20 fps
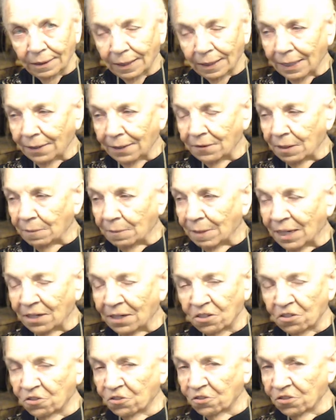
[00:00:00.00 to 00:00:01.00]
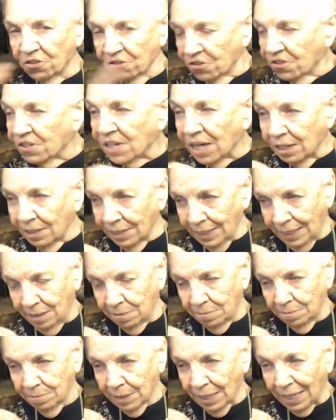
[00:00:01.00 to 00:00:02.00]
And they manage to sell
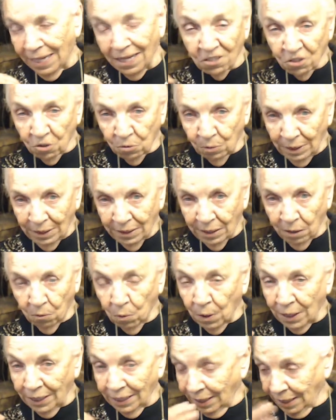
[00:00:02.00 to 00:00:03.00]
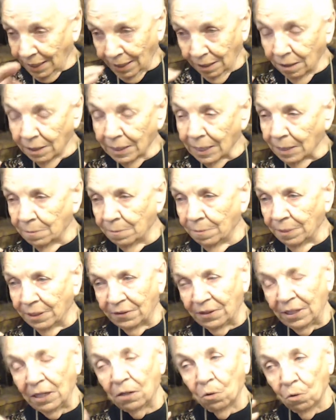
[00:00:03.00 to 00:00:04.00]
him. Actually, they want to kill him, but
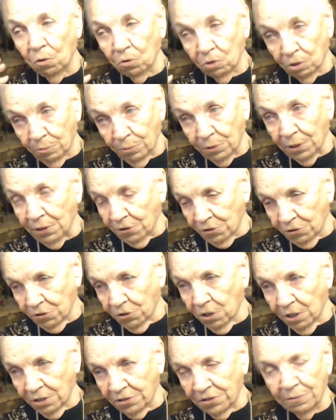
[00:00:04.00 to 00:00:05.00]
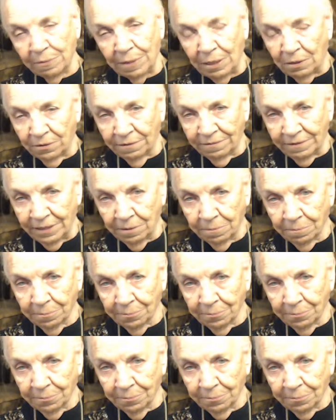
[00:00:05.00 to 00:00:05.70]
the older brother talks him out of it.